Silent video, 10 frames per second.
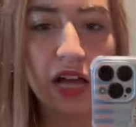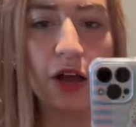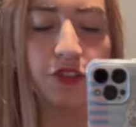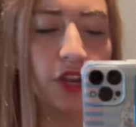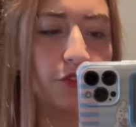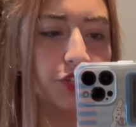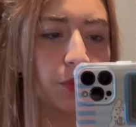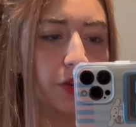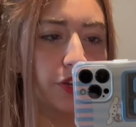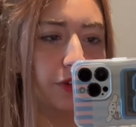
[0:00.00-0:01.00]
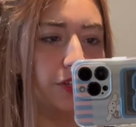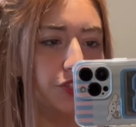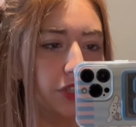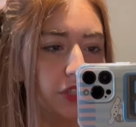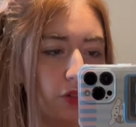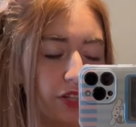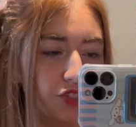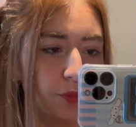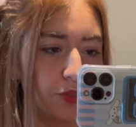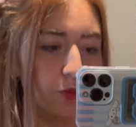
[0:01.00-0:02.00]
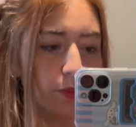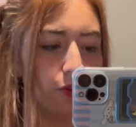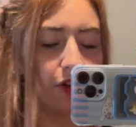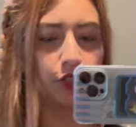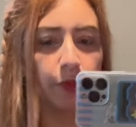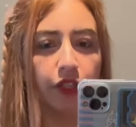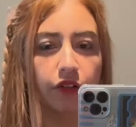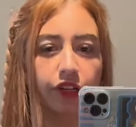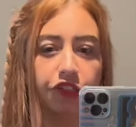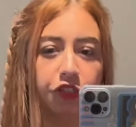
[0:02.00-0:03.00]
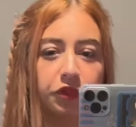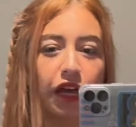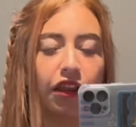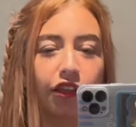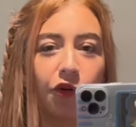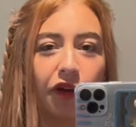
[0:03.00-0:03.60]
I was gonna originally wear a green shirt and go like super sweet mirage, but the green shirt was kind of low